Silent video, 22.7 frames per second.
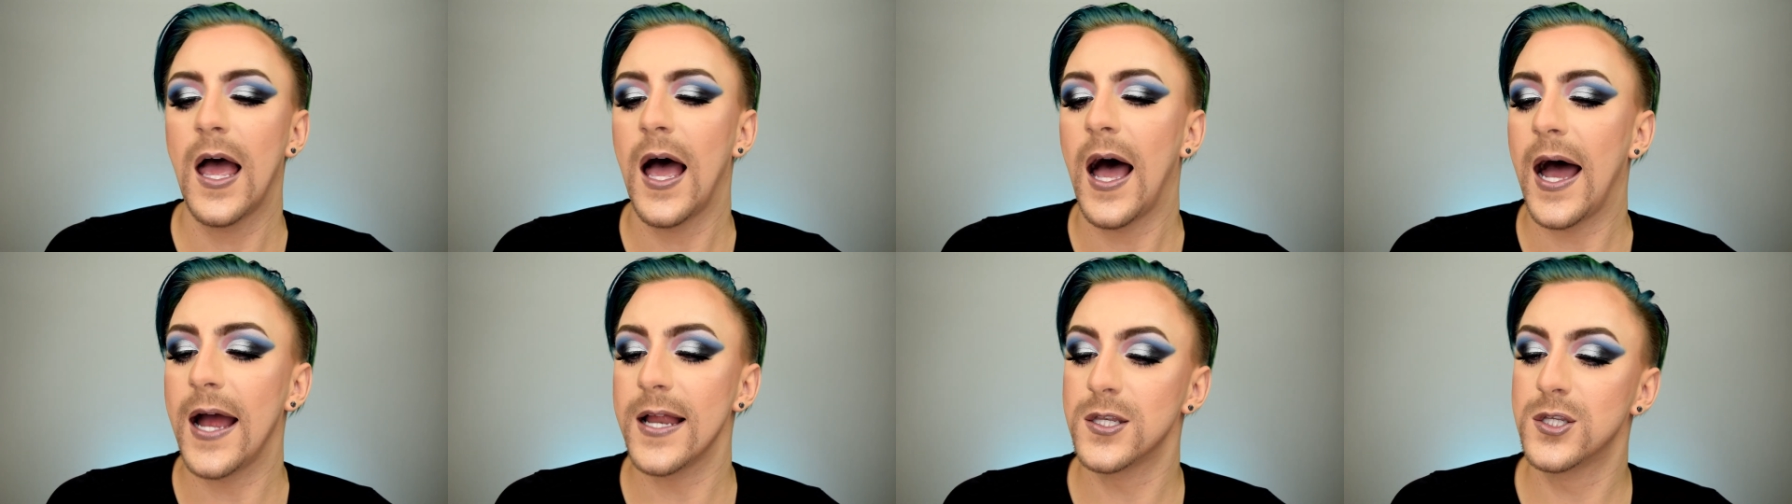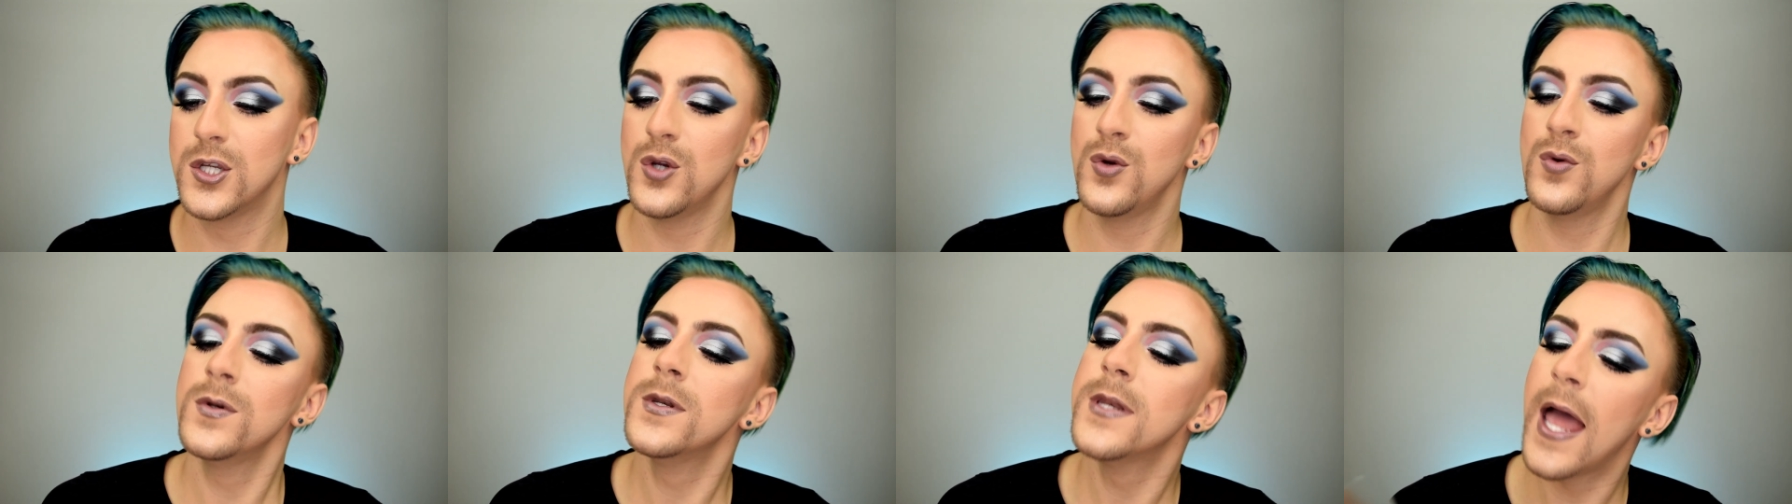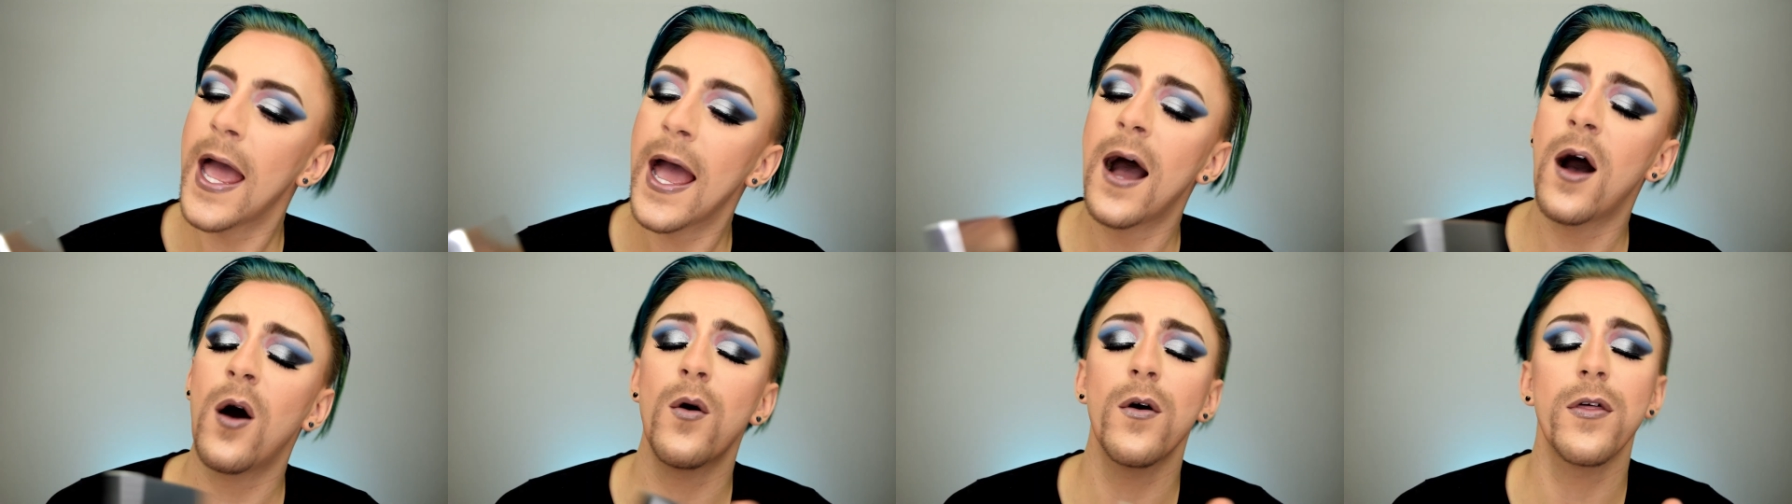I do
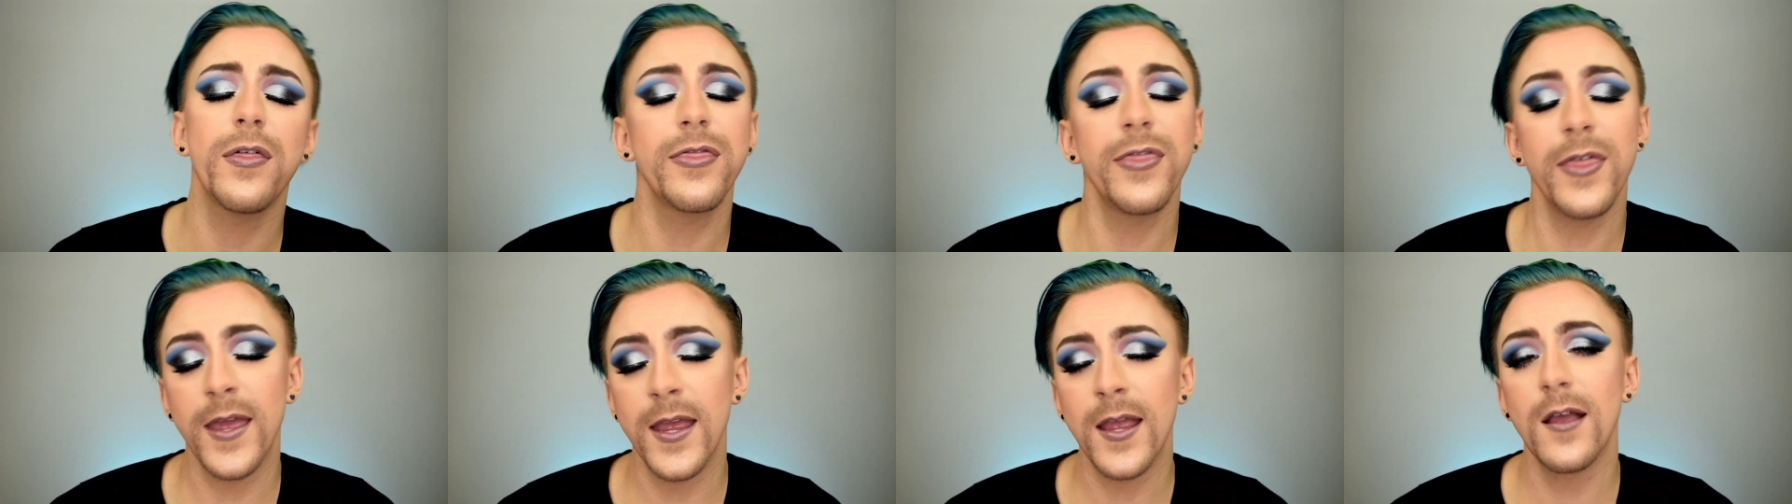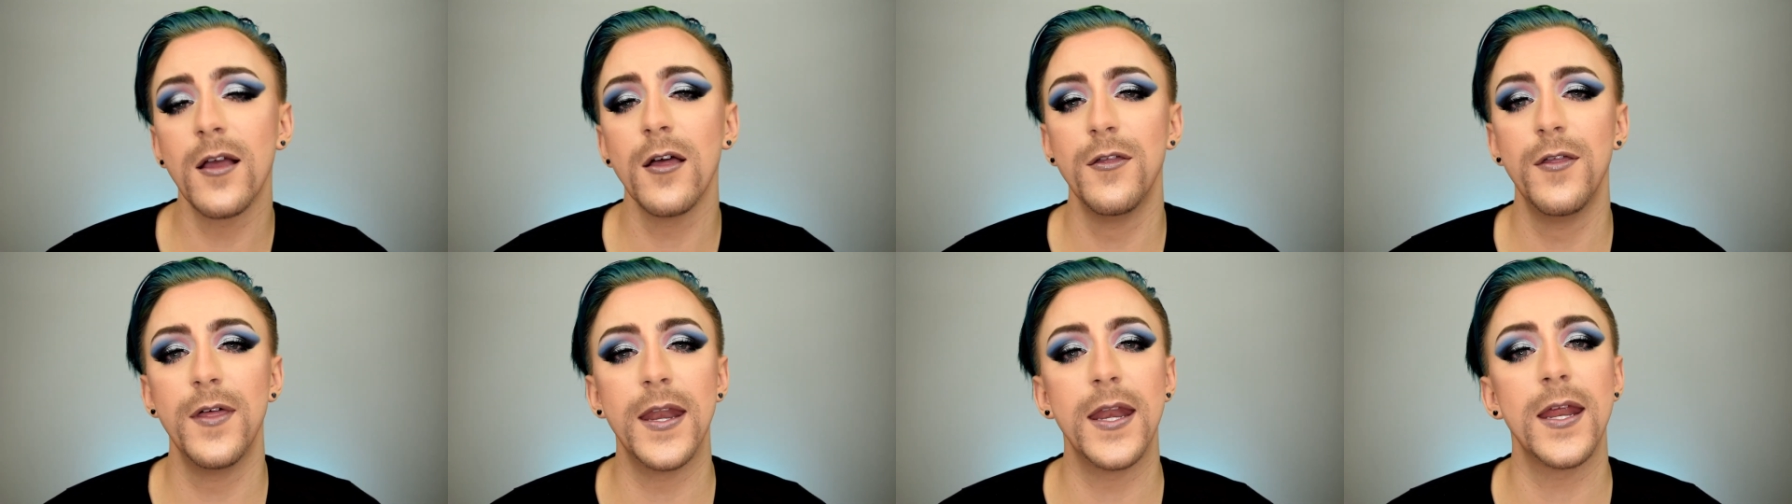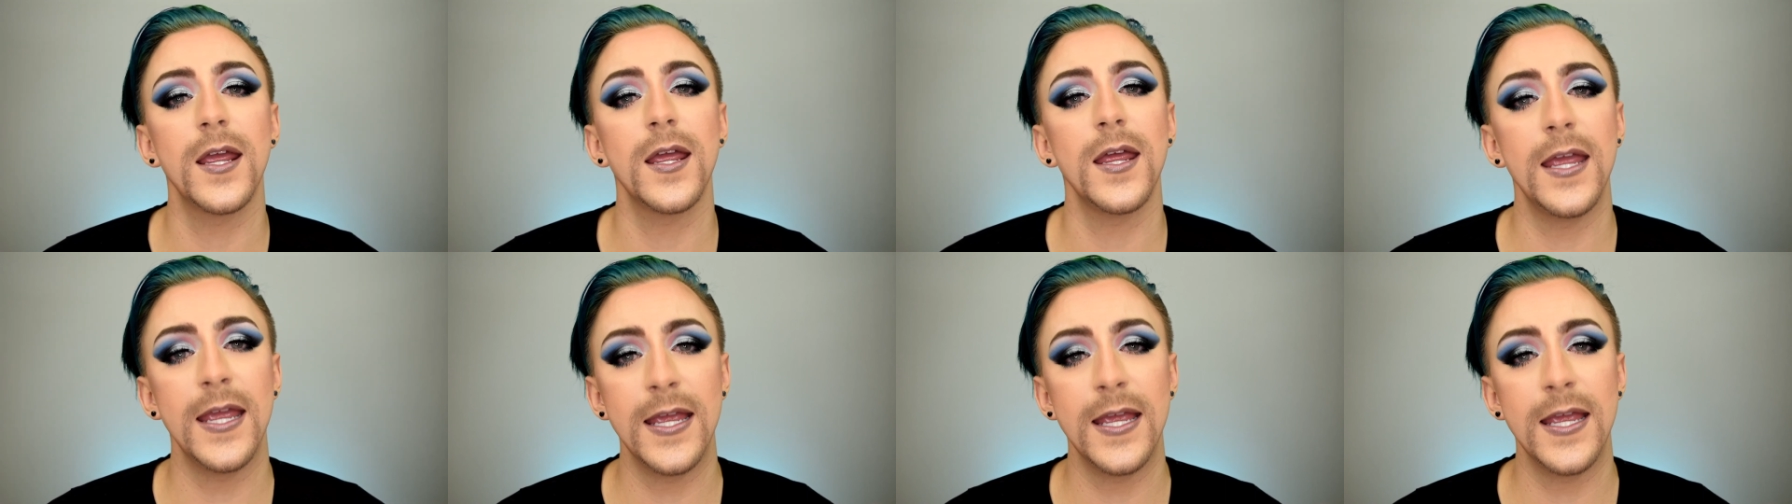now think that it